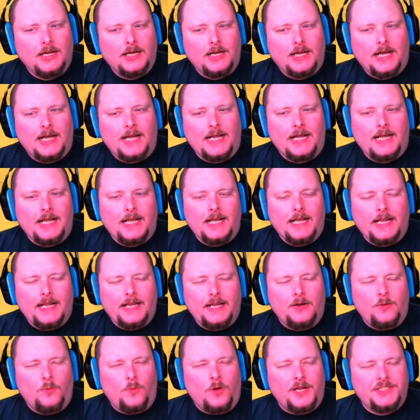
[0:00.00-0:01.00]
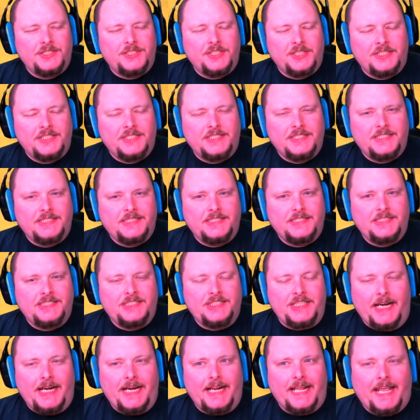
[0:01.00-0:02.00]
I want to
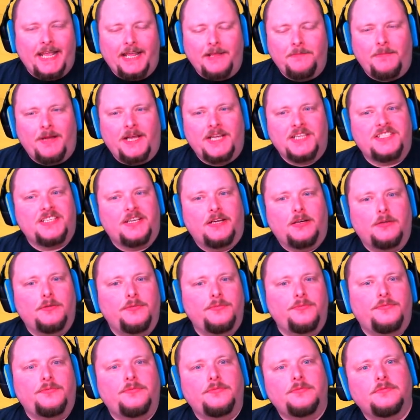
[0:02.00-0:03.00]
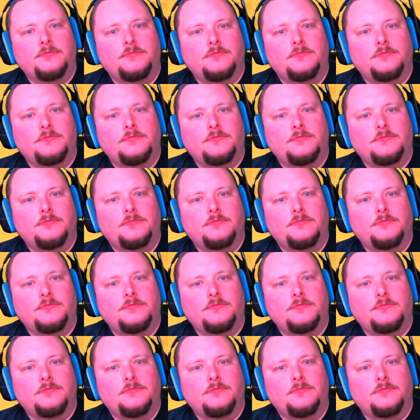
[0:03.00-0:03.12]
dedicate myself